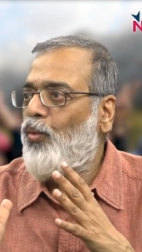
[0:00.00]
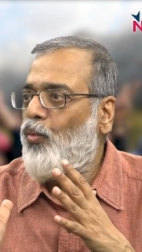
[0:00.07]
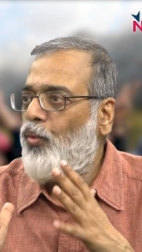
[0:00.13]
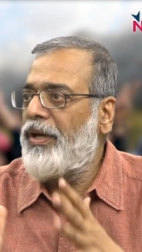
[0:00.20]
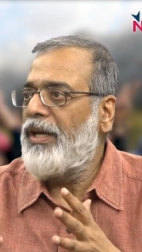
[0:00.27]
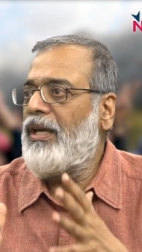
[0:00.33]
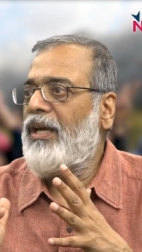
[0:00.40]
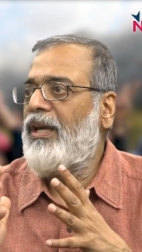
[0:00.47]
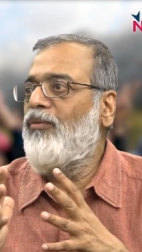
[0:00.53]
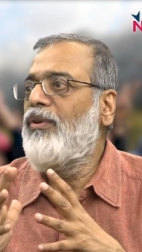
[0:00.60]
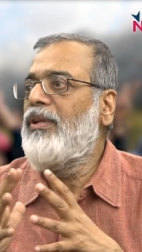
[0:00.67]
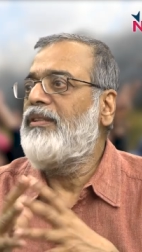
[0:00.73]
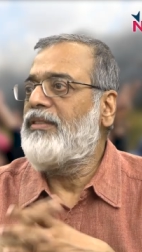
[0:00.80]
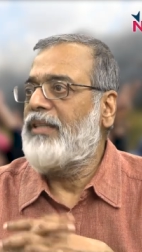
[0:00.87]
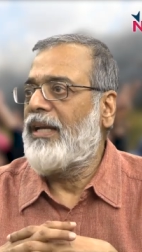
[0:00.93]
we
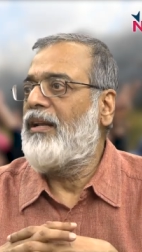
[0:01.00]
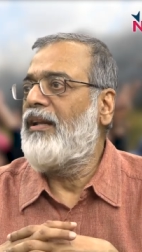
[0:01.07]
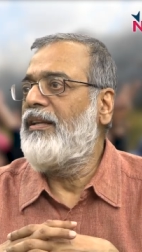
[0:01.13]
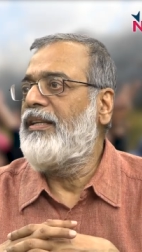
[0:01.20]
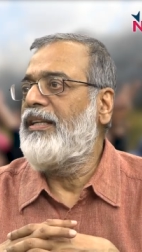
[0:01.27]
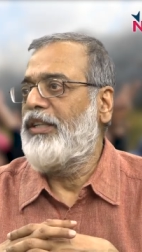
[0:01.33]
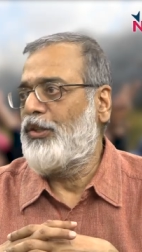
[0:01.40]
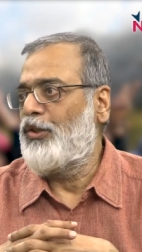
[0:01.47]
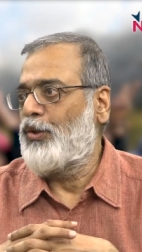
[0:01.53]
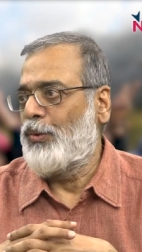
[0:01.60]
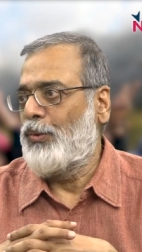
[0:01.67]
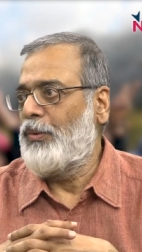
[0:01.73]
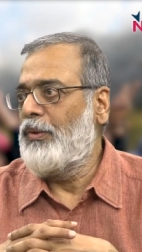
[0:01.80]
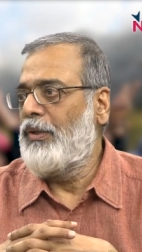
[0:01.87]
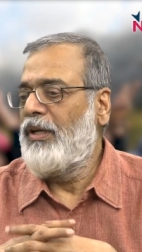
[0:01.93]
will settle the
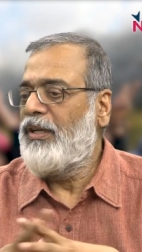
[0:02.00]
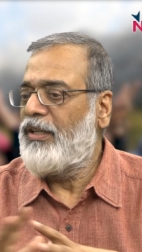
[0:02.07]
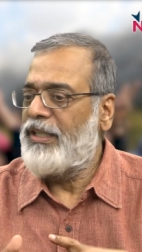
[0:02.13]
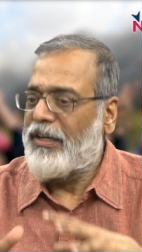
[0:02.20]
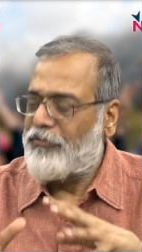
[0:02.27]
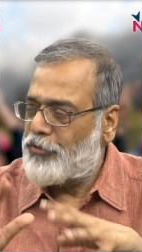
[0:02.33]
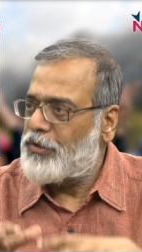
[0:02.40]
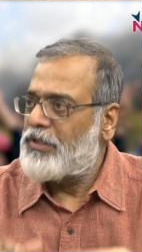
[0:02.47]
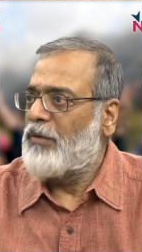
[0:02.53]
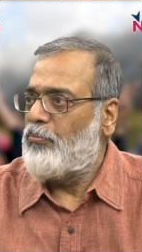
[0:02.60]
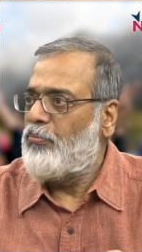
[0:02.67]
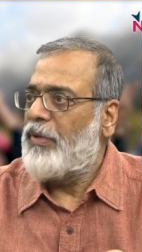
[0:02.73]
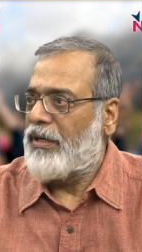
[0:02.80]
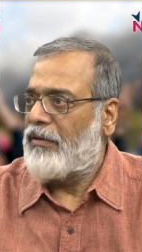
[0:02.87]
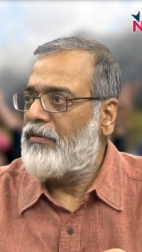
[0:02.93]
issue, you have to
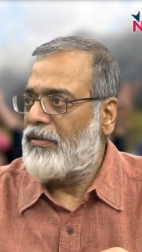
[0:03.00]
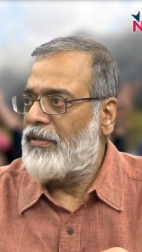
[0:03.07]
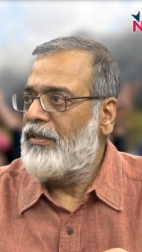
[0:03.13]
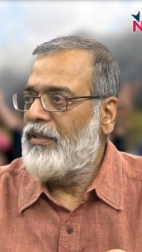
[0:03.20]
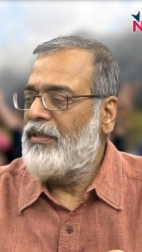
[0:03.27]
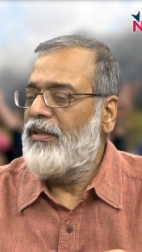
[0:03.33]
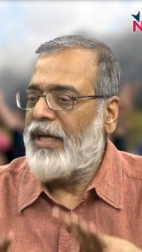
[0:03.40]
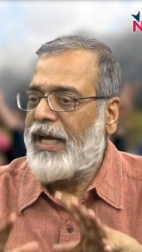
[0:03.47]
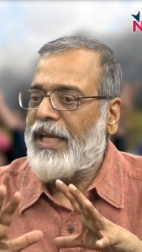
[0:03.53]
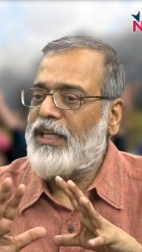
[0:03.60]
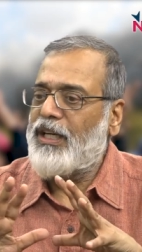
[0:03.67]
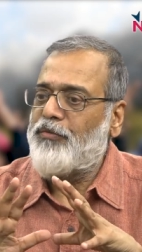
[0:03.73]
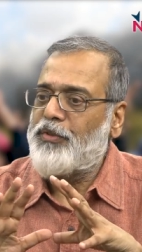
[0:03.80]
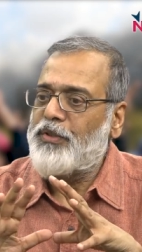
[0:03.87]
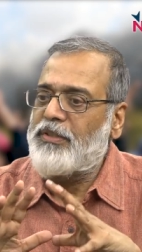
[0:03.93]
submit, and
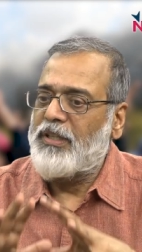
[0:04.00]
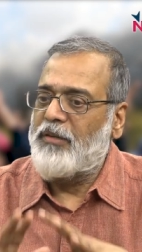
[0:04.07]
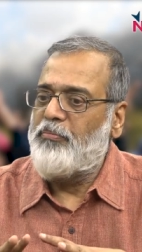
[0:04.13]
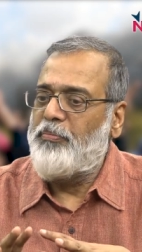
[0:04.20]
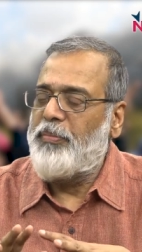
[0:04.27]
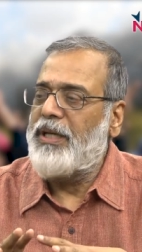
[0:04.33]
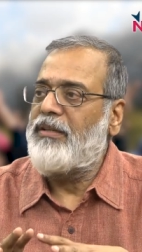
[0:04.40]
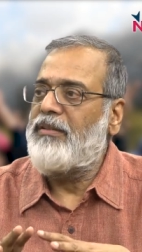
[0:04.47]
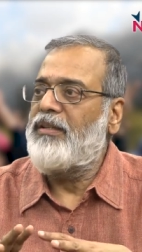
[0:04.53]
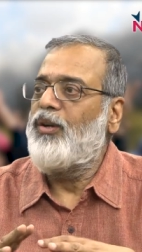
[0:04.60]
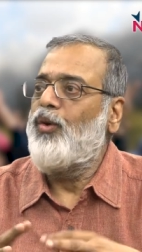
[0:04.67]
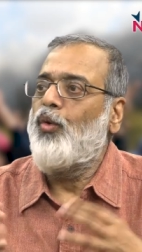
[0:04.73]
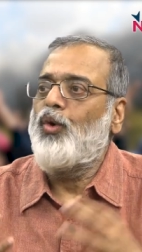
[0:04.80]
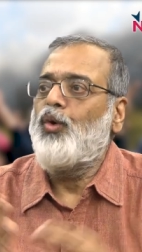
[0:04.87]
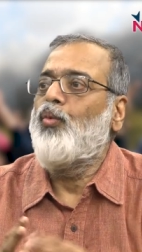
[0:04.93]
you have to submit
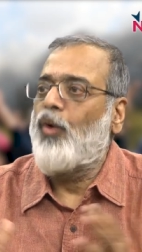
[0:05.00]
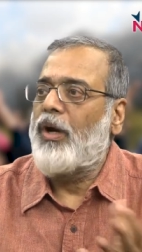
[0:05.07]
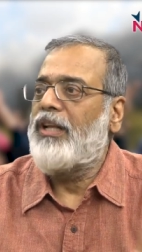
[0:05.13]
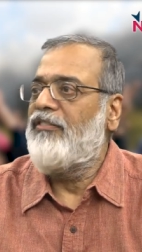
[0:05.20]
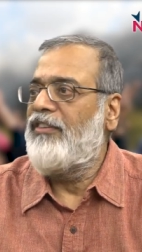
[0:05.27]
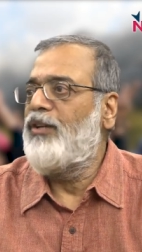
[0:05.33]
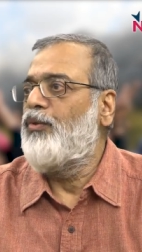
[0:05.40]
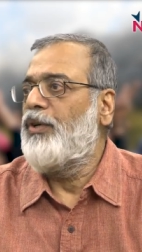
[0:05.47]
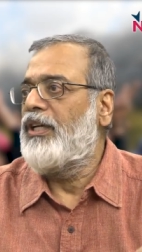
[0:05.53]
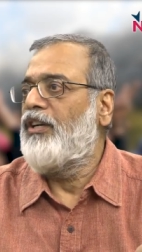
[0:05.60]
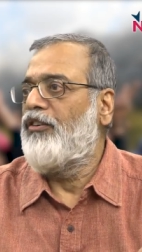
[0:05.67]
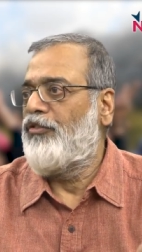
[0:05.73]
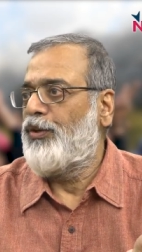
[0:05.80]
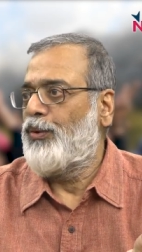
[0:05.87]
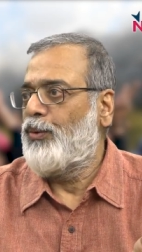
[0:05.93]
to whatever we
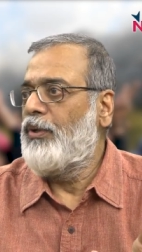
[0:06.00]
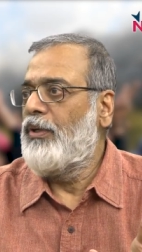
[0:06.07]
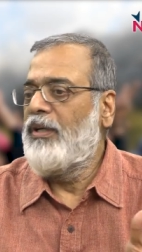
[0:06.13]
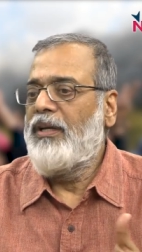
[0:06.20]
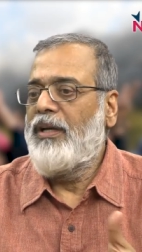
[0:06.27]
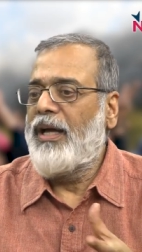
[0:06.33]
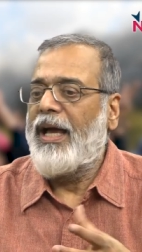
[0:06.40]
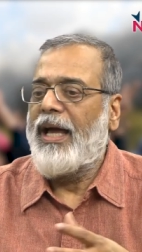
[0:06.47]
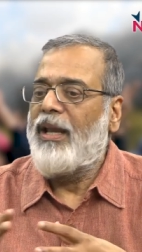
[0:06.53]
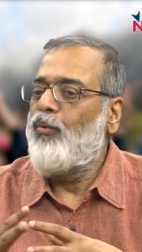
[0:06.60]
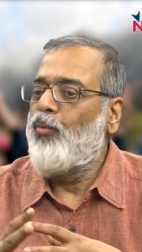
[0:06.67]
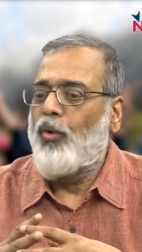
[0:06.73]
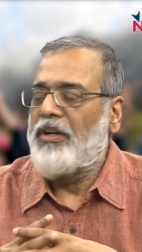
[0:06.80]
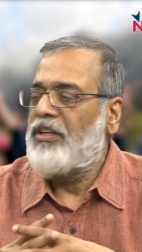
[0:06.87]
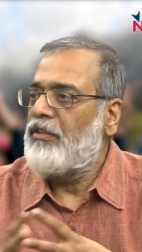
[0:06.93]
give you.
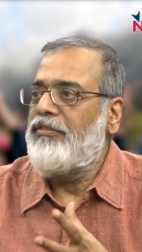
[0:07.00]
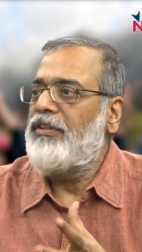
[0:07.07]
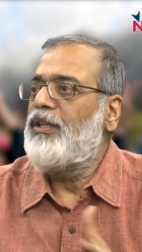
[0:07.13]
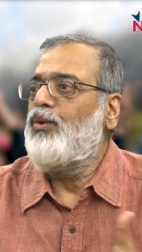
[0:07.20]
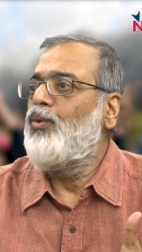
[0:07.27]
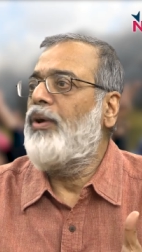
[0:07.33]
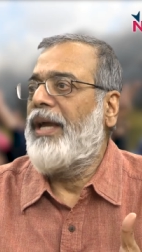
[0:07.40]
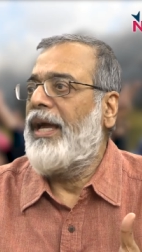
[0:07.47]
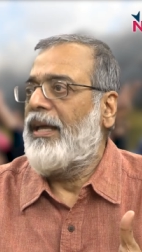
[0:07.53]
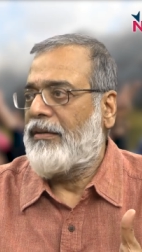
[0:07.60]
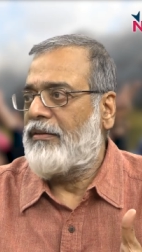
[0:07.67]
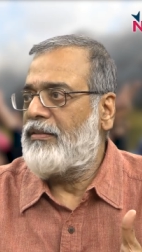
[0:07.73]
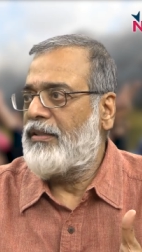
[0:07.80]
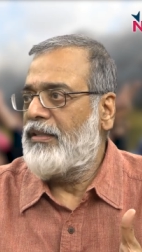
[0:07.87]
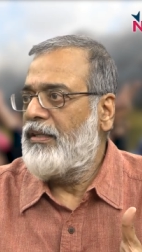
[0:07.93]
And whatever you
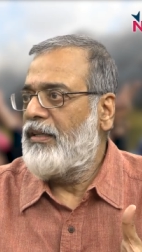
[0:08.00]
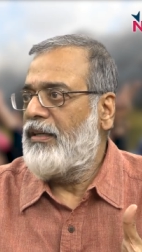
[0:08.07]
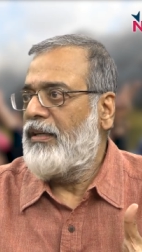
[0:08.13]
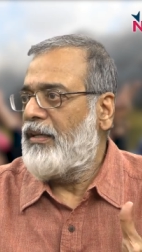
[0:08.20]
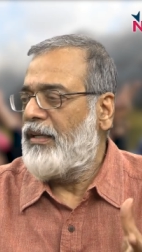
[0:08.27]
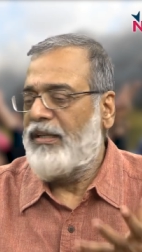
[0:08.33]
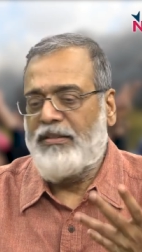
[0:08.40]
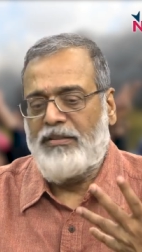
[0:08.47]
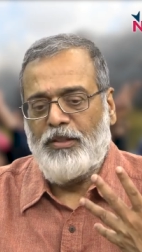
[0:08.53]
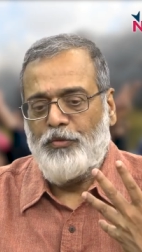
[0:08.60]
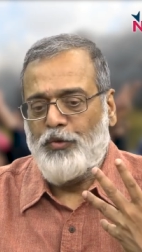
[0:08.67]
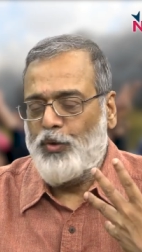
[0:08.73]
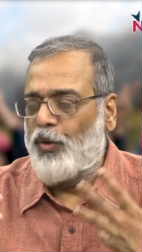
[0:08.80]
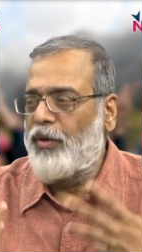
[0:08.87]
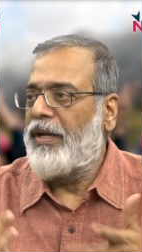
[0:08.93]
get is,
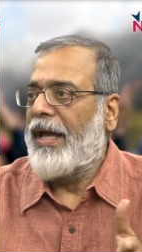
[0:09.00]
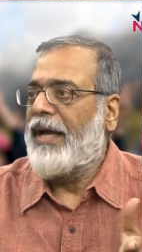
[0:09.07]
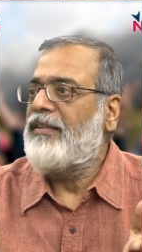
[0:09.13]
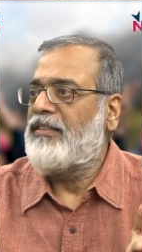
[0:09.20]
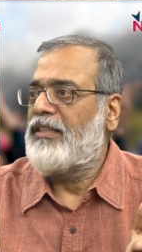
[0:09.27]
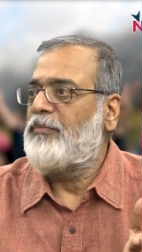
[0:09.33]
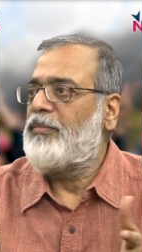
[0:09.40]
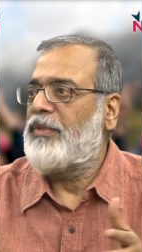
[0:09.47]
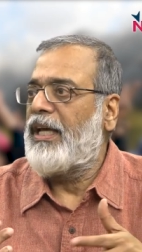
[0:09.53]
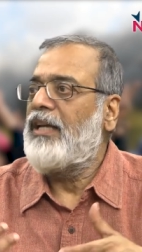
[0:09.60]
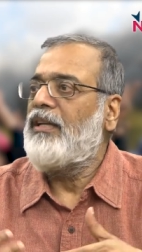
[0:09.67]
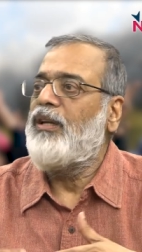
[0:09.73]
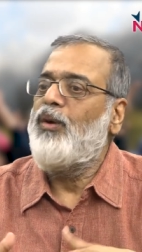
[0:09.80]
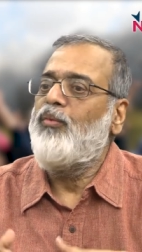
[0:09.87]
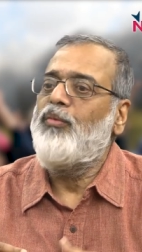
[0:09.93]
if you don't accept
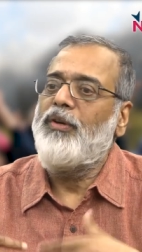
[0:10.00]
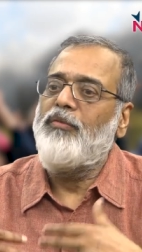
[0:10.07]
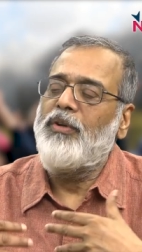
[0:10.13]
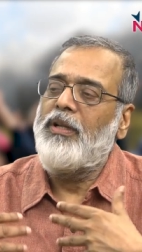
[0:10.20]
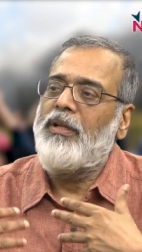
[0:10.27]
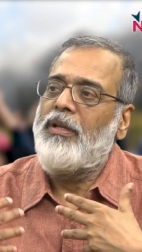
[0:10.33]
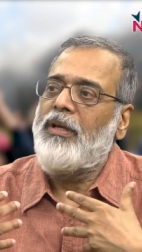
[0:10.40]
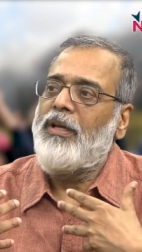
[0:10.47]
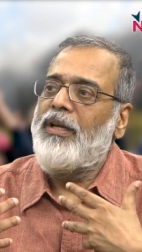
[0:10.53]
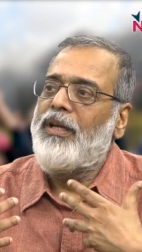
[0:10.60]
that, we will